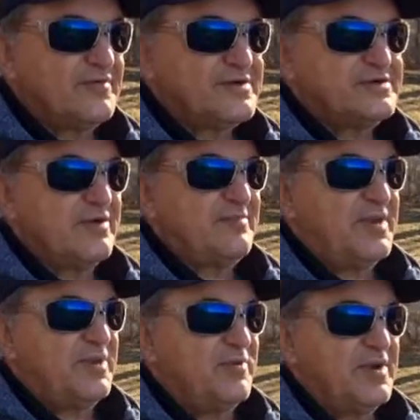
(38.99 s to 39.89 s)
There was no
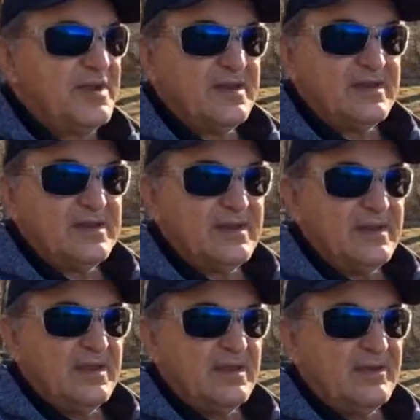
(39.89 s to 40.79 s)
big wind,
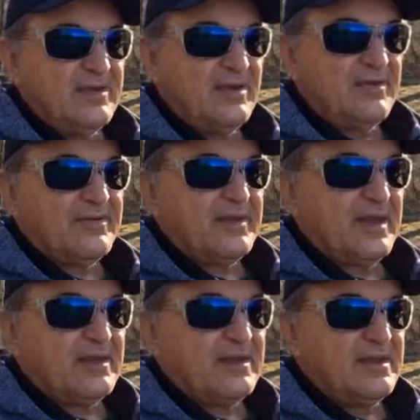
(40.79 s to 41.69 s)
though,
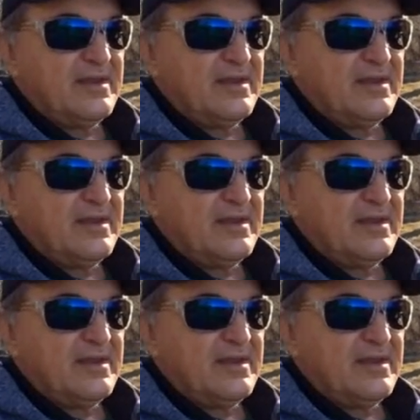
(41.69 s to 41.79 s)
that